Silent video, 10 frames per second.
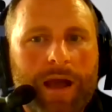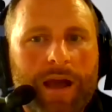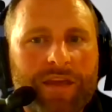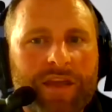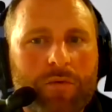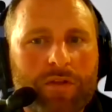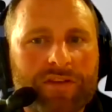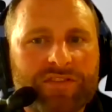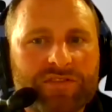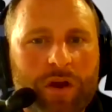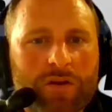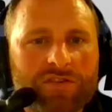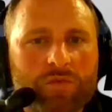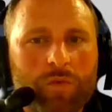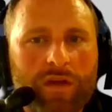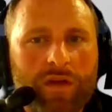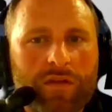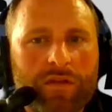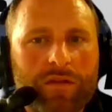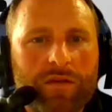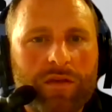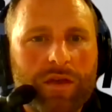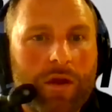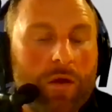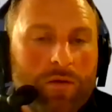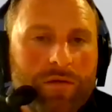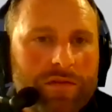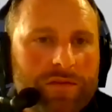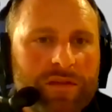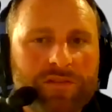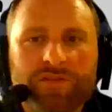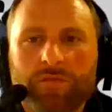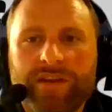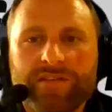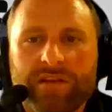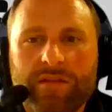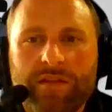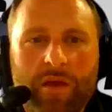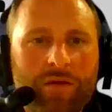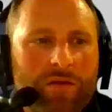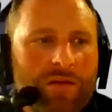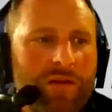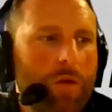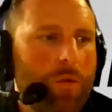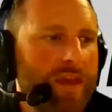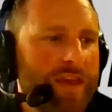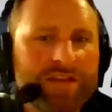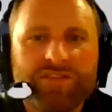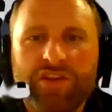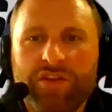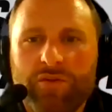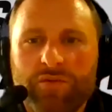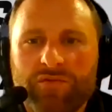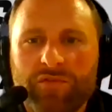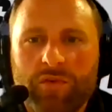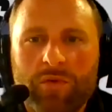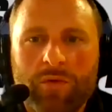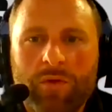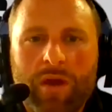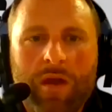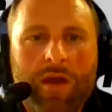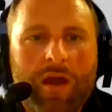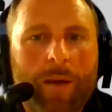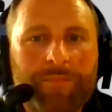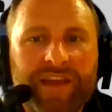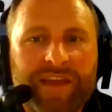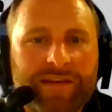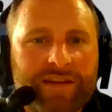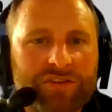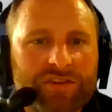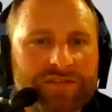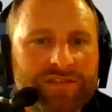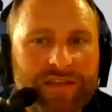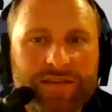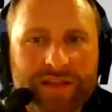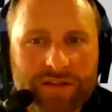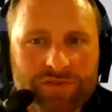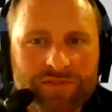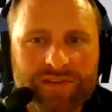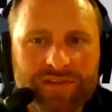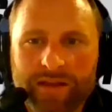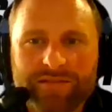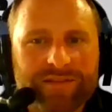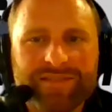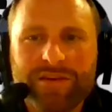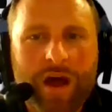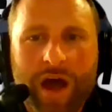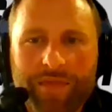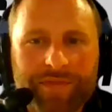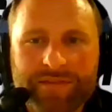I think it really starts with you know there, there's a reason that you know we continue to update editions of the essentials text. It's not